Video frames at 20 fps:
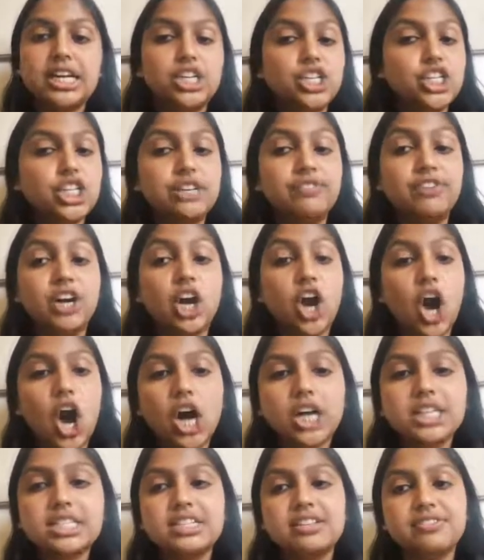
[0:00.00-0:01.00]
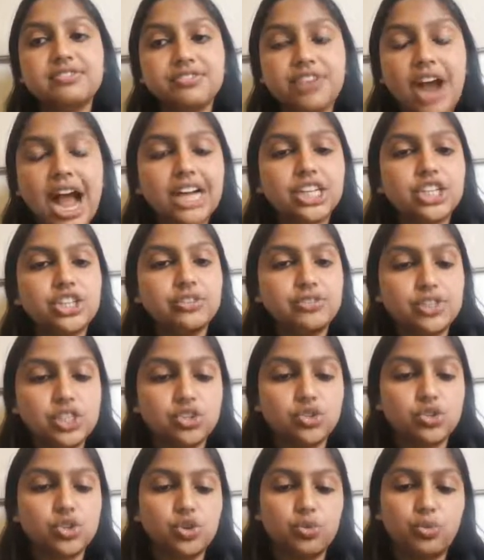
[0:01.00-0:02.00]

achieve a constant fraction of social